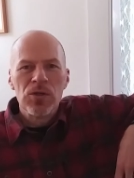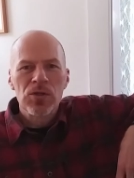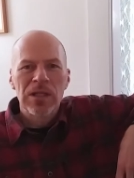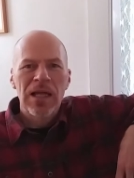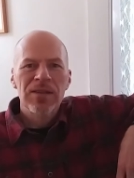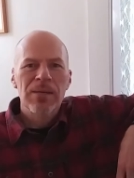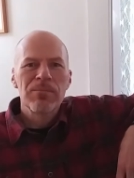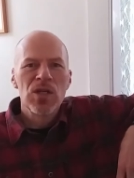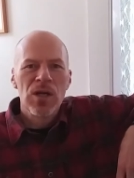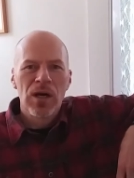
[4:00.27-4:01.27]
should let
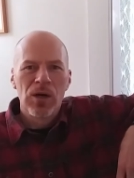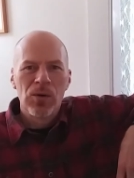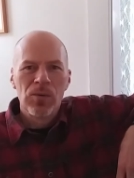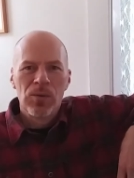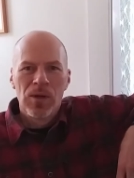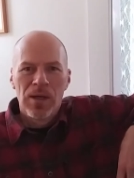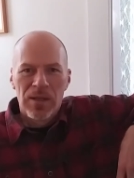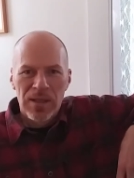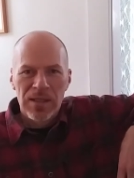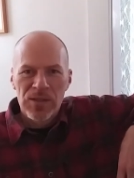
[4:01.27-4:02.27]
them know
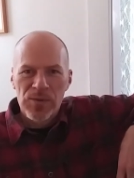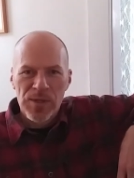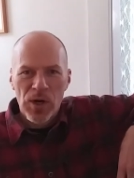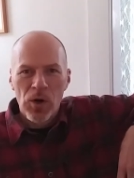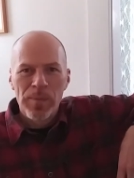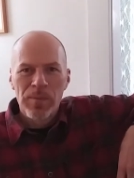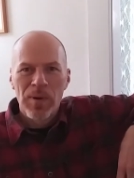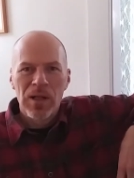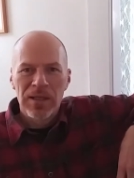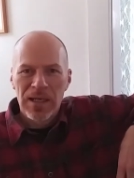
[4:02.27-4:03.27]
that this was an open
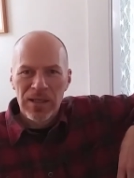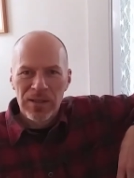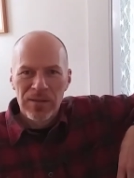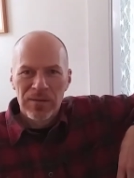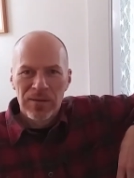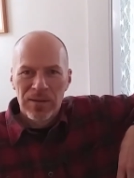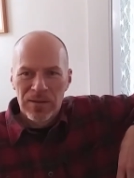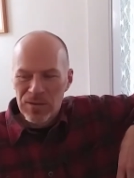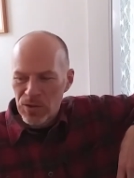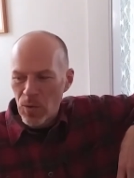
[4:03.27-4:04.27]
pollinated
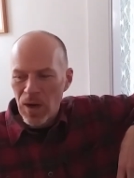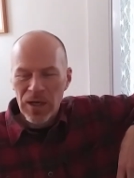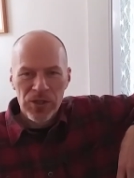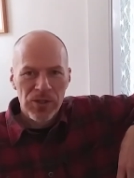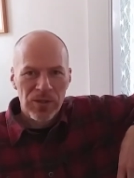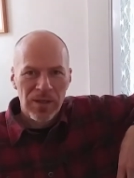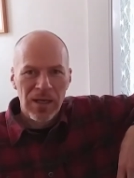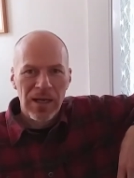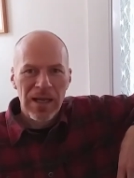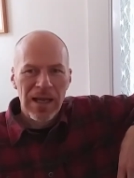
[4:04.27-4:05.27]
squash,
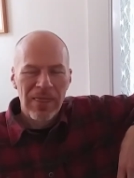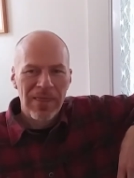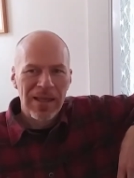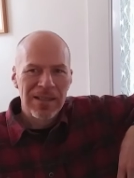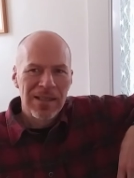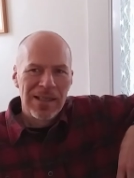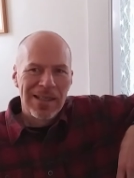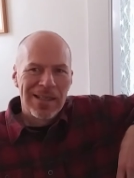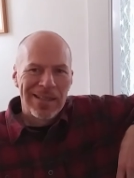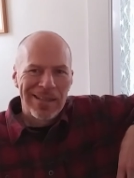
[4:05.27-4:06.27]
and that
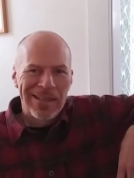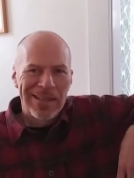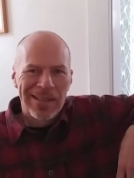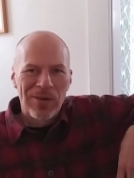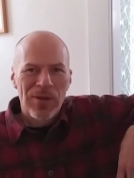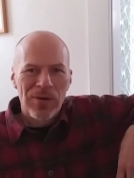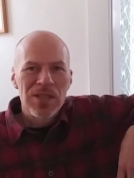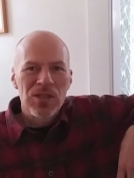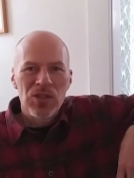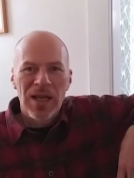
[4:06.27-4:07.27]
there
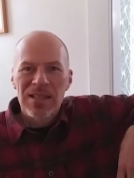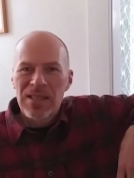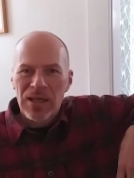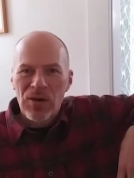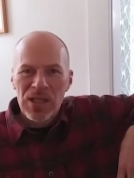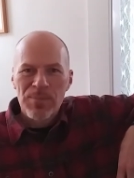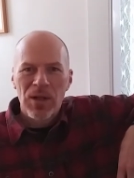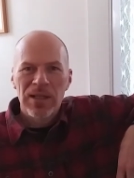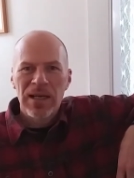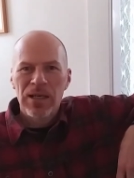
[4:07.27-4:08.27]
is a chance that it
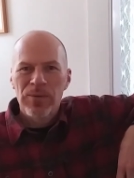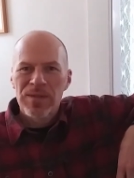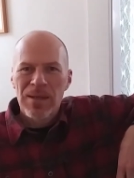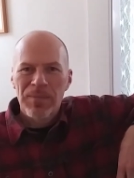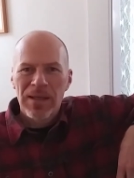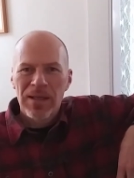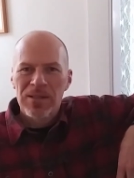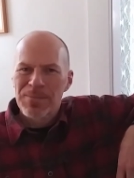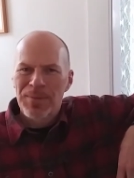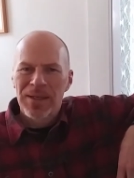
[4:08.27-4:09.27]
cross-pollinated with something
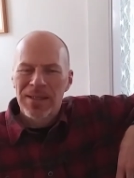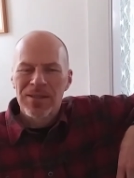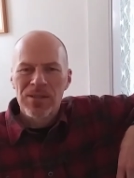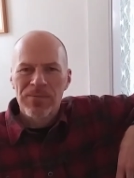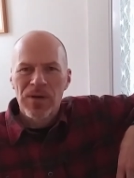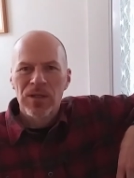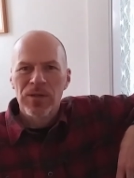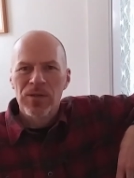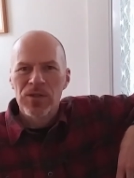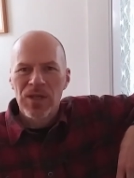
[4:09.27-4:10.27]
else, but there's a fairly
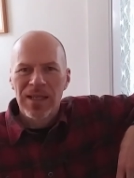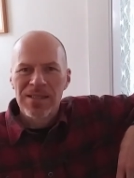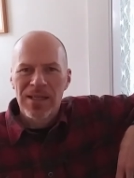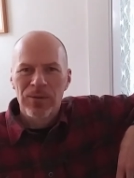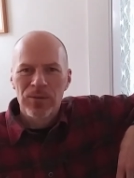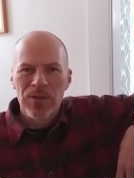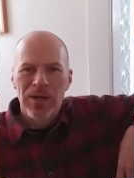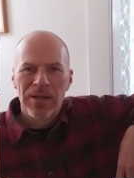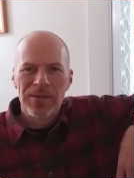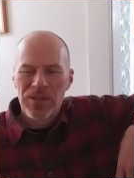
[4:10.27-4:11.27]
good chance that it will turn
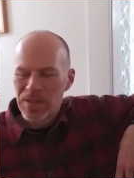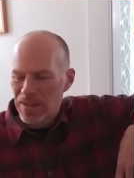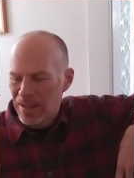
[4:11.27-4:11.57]
out just